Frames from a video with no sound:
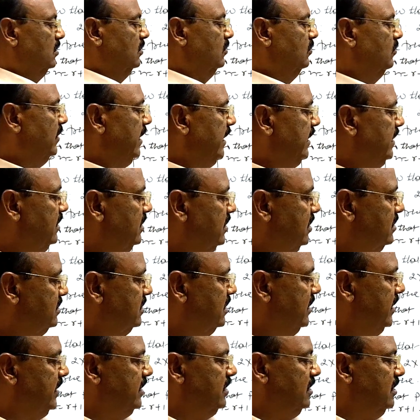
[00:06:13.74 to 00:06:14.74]
Why it is
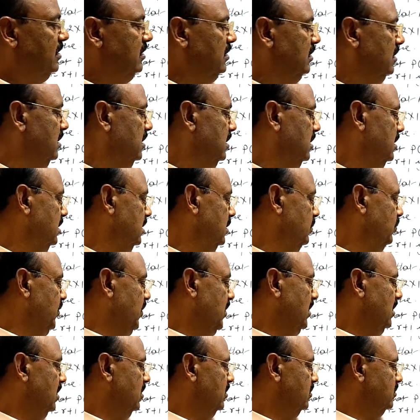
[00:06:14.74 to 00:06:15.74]
greater?
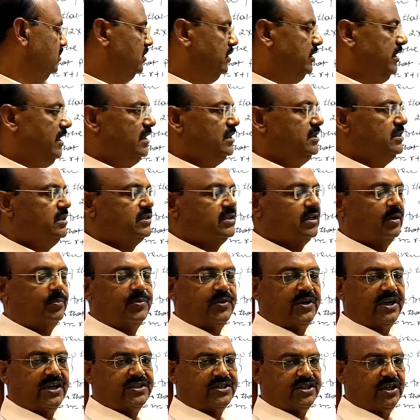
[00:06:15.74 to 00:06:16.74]
Because there is a
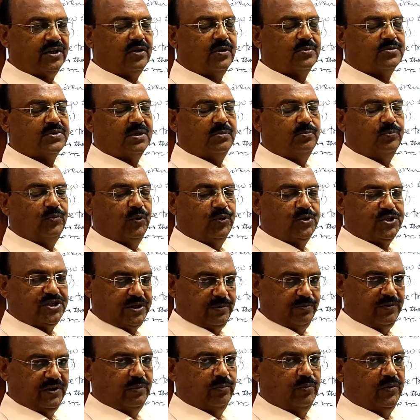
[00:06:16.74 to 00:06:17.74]
subtraction of some
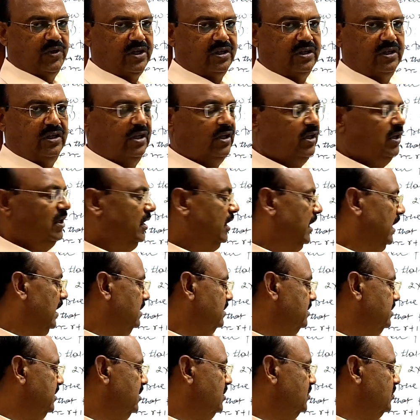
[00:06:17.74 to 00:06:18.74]
positive number. And
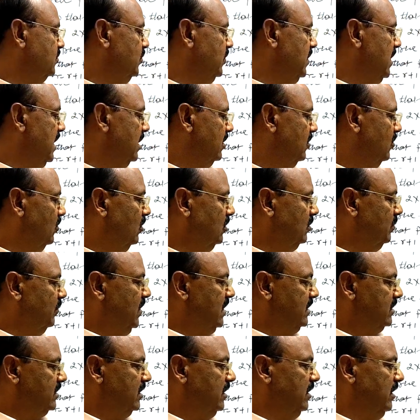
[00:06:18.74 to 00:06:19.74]
since we are not
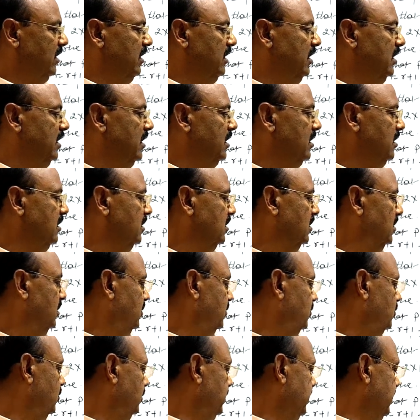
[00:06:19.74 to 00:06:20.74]
mentioning here,
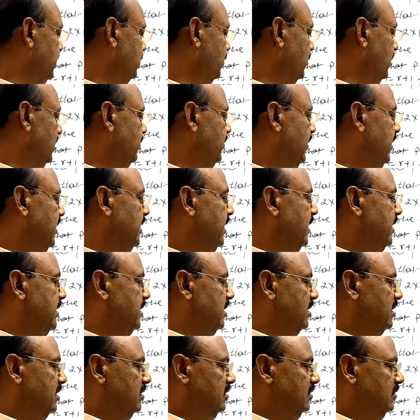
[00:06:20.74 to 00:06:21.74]
so this will be
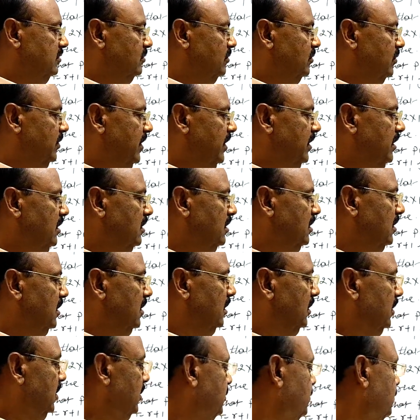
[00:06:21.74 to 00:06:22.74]
greater. Okay.
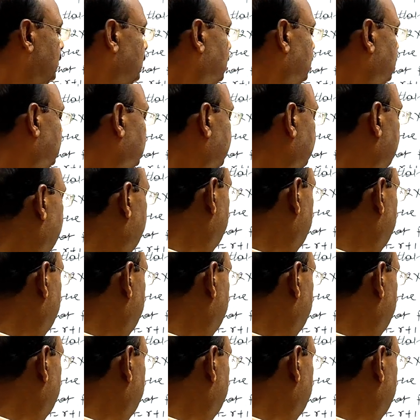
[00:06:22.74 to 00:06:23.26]
So you